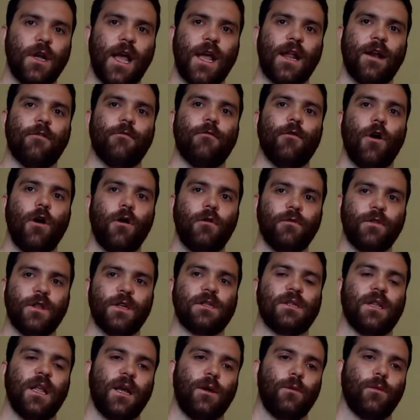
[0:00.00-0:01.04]
and evolve
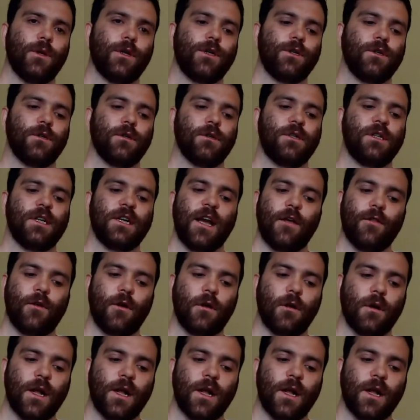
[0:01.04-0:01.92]
this language together.